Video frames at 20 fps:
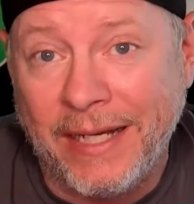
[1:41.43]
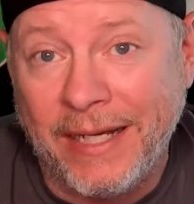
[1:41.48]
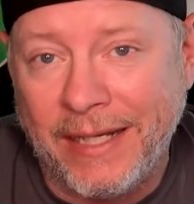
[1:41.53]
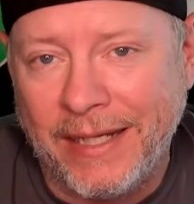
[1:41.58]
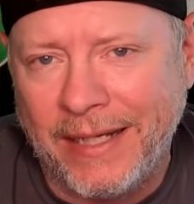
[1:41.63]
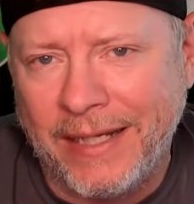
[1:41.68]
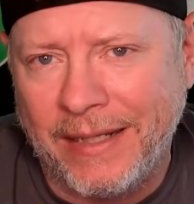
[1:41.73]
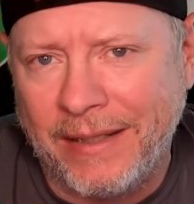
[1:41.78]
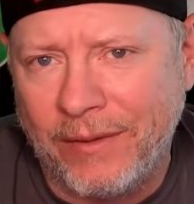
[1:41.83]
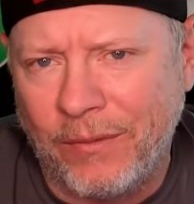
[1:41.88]

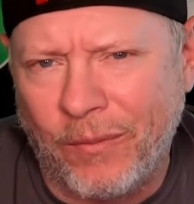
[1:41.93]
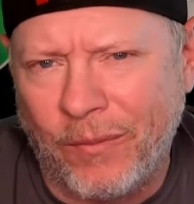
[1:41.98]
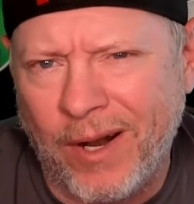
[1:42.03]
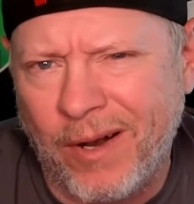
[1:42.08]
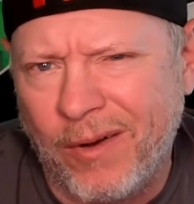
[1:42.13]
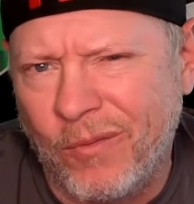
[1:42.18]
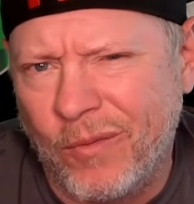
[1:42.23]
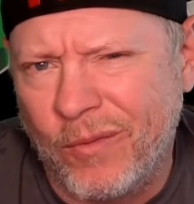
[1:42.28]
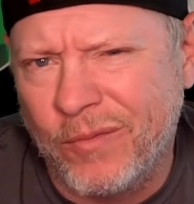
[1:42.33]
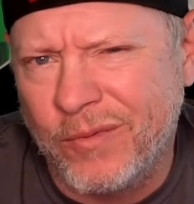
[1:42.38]
The
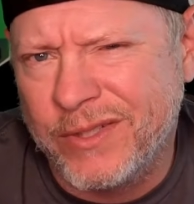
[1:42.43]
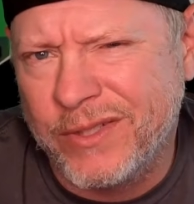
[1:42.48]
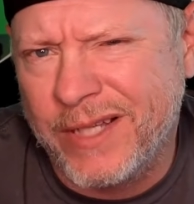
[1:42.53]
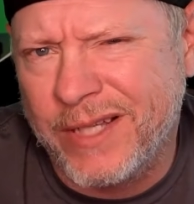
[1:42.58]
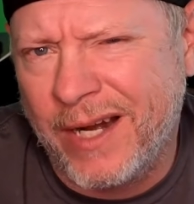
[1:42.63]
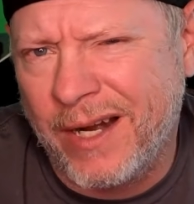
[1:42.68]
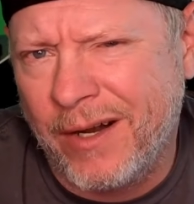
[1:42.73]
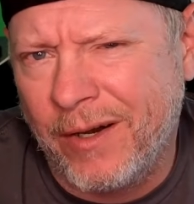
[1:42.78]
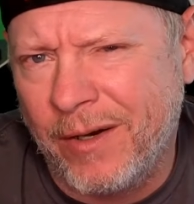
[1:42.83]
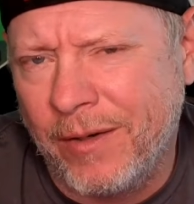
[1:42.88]
wired one was
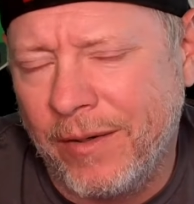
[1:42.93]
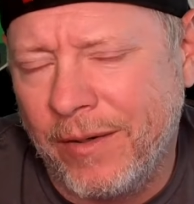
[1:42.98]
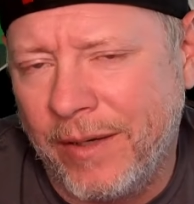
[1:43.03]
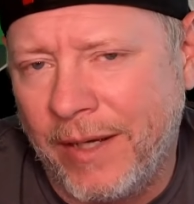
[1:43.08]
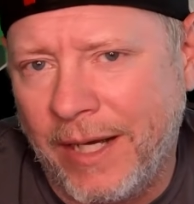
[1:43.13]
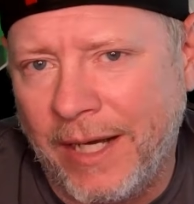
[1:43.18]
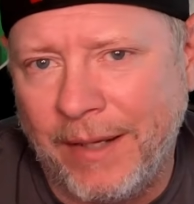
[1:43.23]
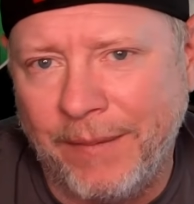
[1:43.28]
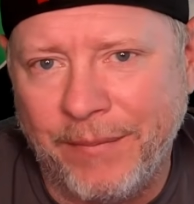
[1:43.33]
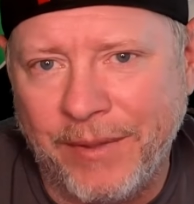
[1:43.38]
there,
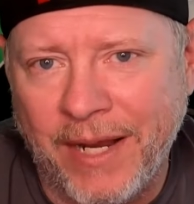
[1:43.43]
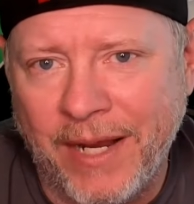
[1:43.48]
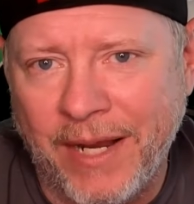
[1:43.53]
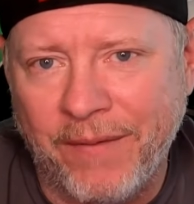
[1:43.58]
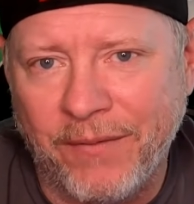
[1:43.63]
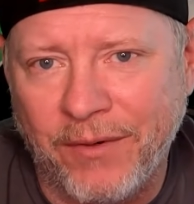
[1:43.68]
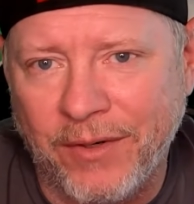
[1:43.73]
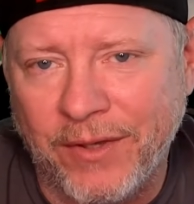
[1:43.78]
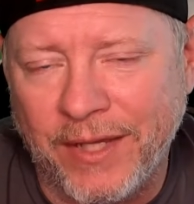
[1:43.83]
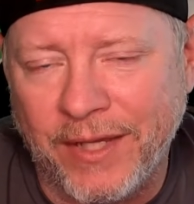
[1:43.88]
but
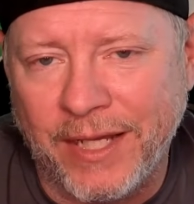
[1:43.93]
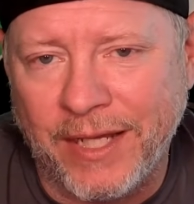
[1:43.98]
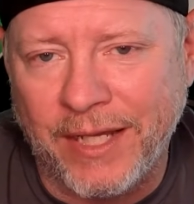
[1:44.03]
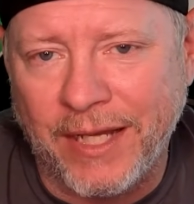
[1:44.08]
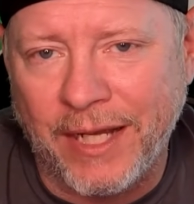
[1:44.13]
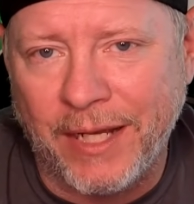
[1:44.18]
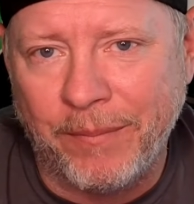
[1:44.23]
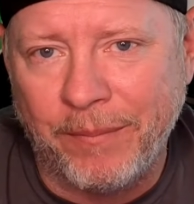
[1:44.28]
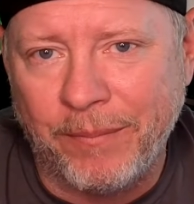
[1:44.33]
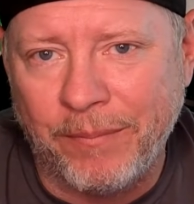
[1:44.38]
never
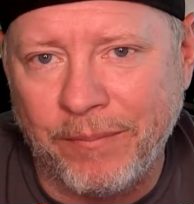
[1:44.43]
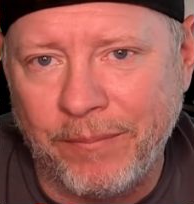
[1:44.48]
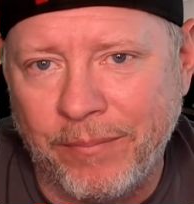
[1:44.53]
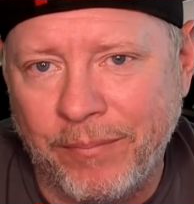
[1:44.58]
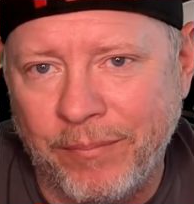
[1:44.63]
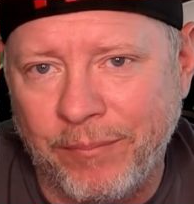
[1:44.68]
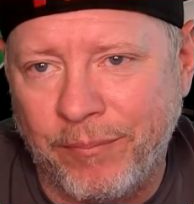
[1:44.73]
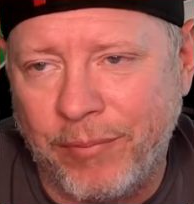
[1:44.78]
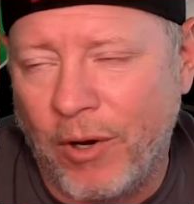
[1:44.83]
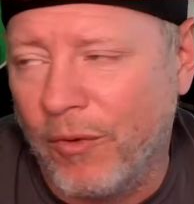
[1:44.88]
the
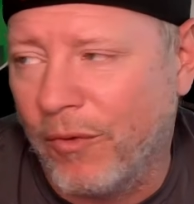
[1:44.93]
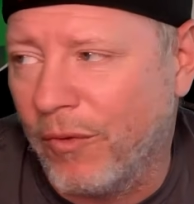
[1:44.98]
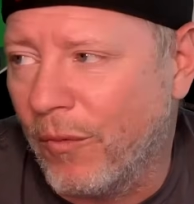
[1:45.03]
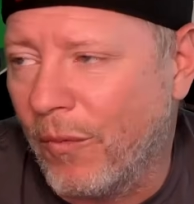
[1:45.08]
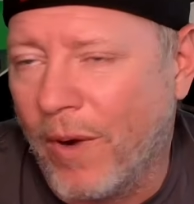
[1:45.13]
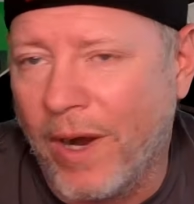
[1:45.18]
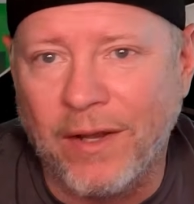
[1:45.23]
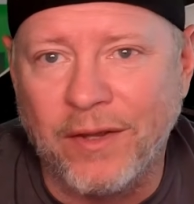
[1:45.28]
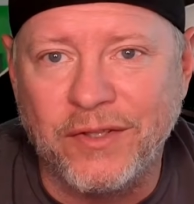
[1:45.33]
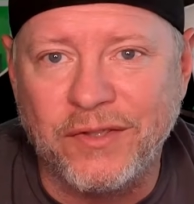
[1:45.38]
Pro, the
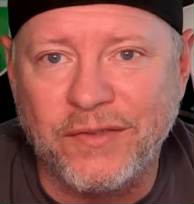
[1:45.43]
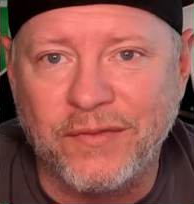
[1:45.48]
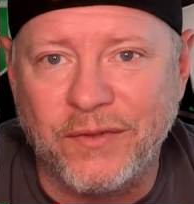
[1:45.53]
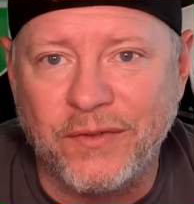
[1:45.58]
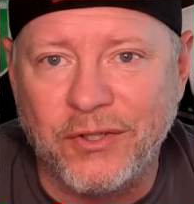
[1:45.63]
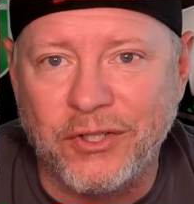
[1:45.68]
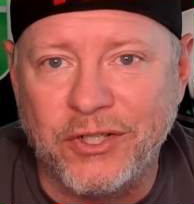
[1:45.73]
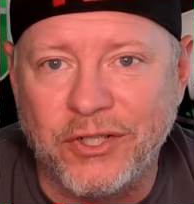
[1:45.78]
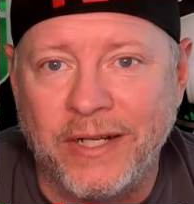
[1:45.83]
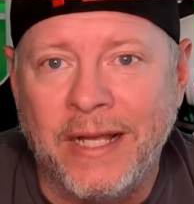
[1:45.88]
wireless
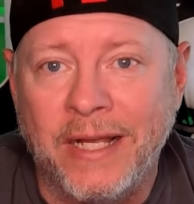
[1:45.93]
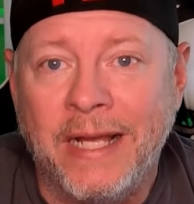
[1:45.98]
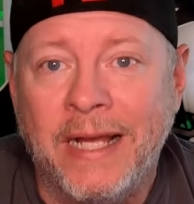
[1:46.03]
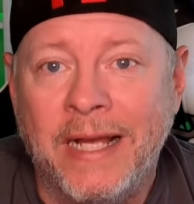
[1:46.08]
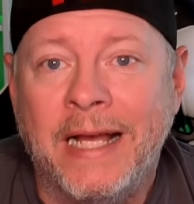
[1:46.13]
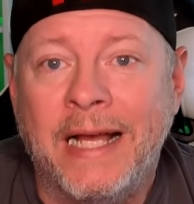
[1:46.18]
version.